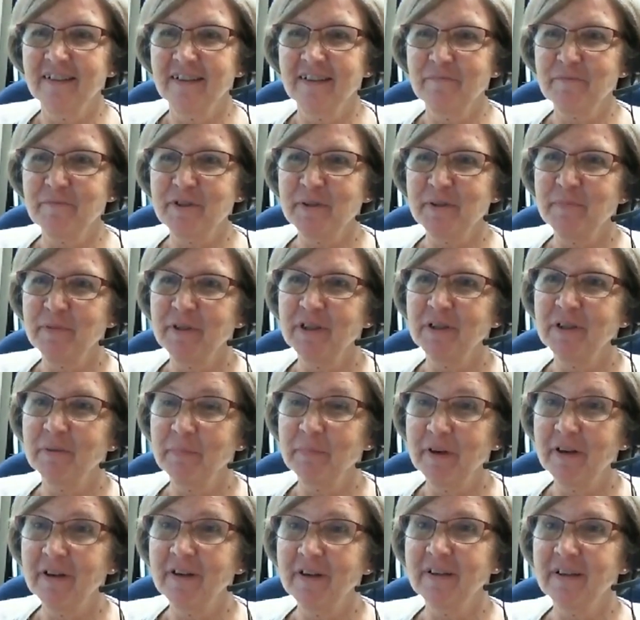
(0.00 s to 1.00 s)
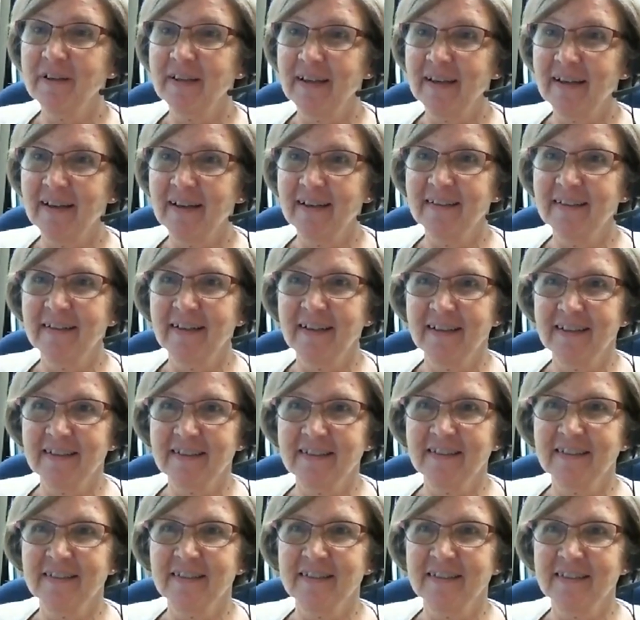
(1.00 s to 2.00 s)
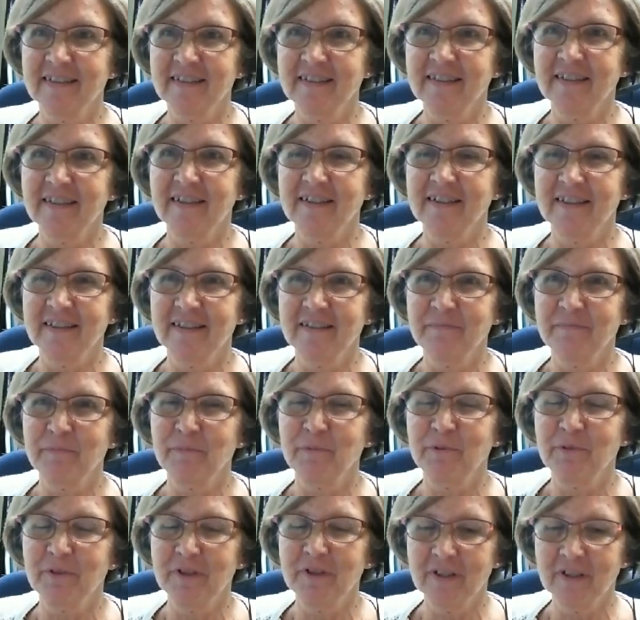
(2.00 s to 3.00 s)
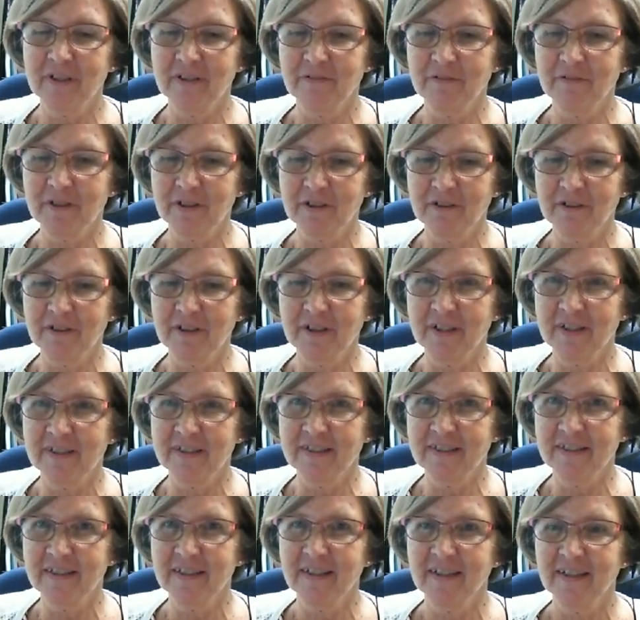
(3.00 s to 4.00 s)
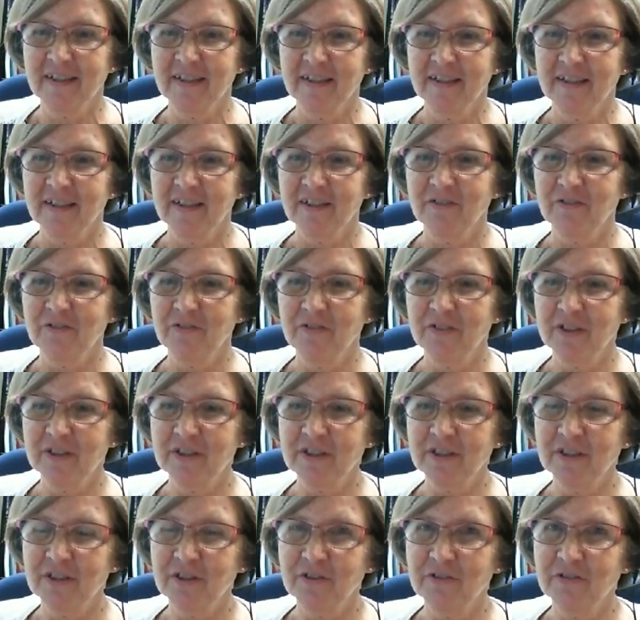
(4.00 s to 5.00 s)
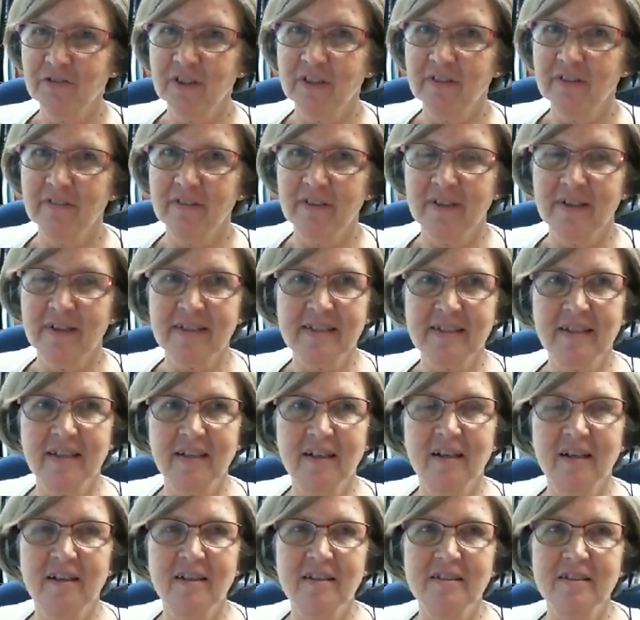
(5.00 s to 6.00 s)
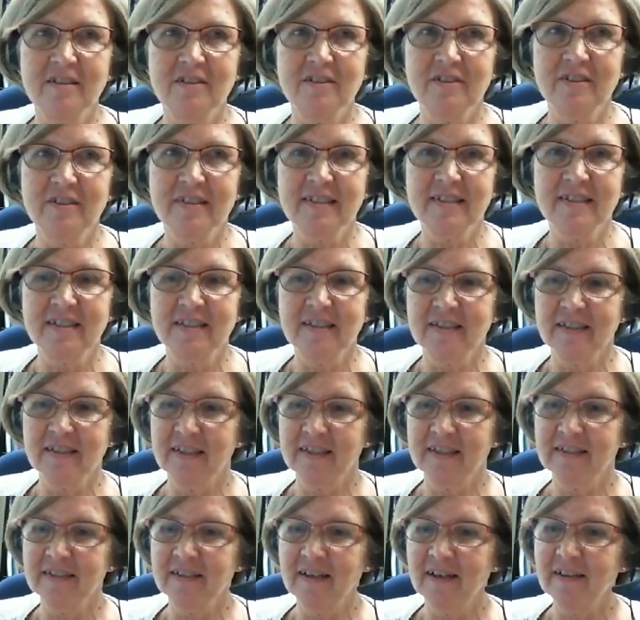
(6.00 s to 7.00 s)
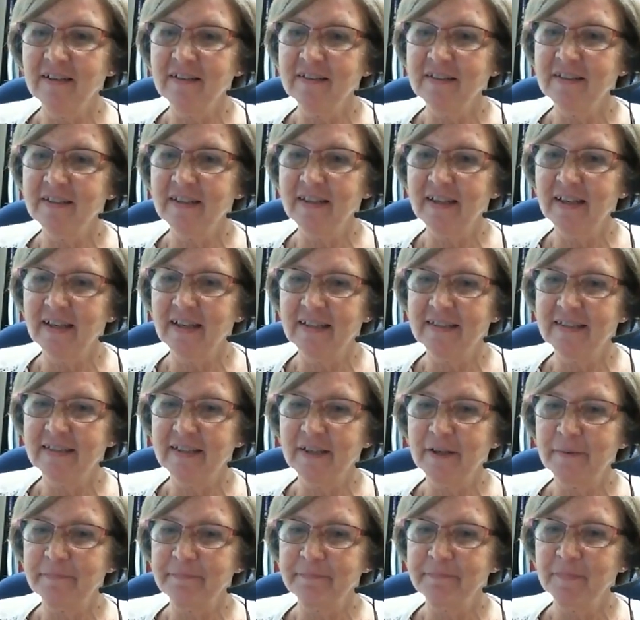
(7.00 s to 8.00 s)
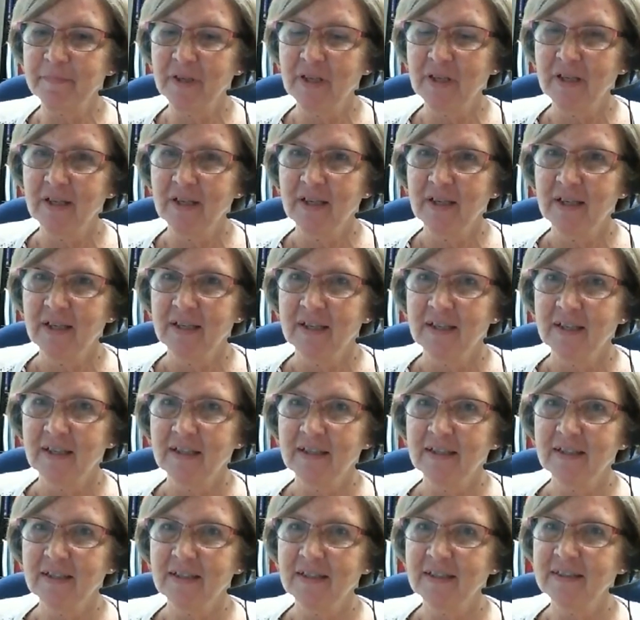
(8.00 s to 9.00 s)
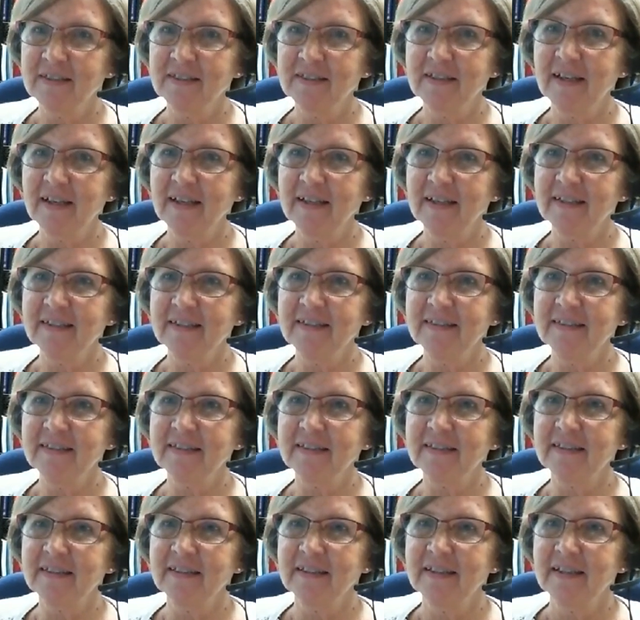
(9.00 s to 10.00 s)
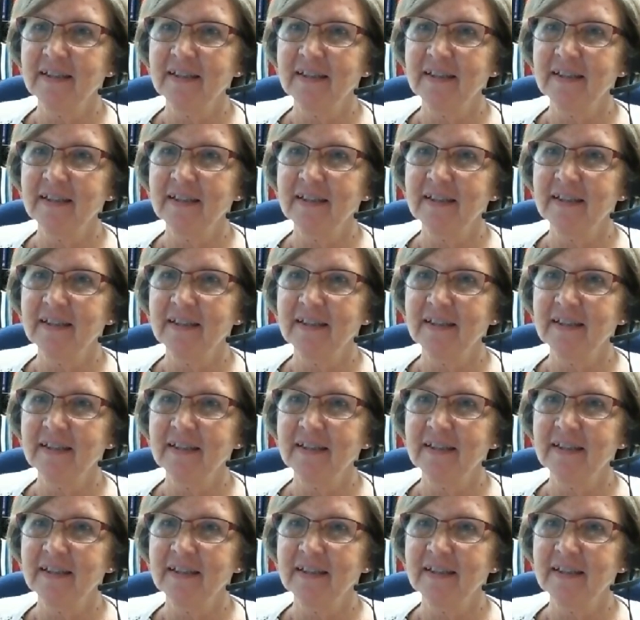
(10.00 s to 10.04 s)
to be a part of that, actually. What a great vision you've given us, and also just to acknowledge that it's not easy.